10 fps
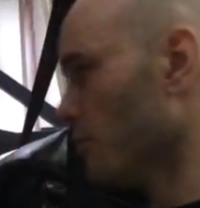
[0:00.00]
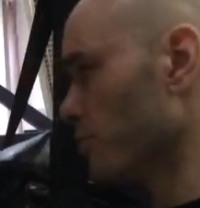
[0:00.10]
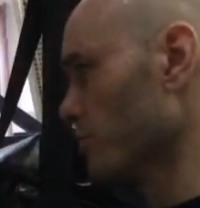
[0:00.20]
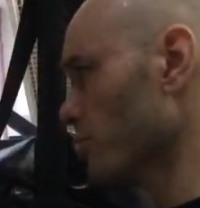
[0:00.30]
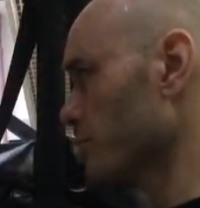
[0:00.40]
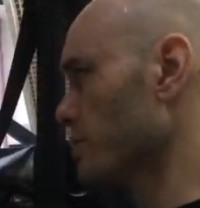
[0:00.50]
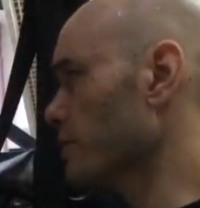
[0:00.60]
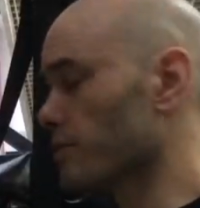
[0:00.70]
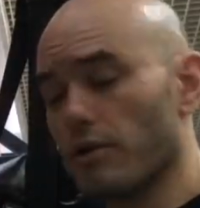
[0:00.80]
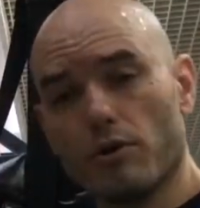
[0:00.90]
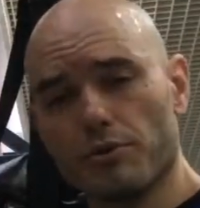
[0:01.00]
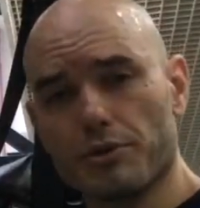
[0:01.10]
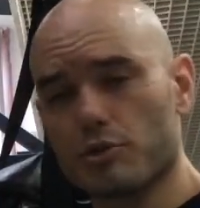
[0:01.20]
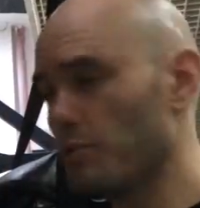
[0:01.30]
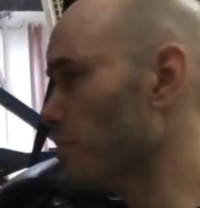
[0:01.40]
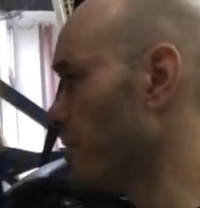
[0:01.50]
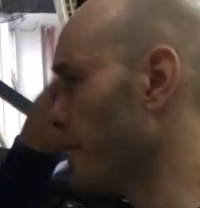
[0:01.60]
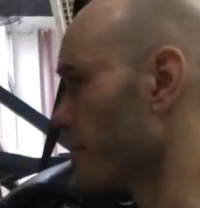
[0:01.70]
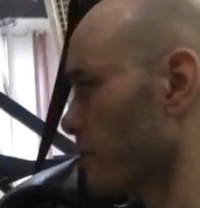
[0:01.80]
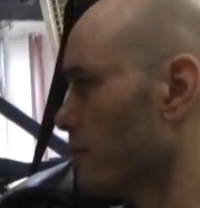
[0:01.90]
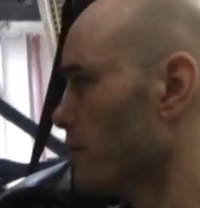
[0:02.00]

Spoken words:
But you'll notice he didn't call it a speed bag.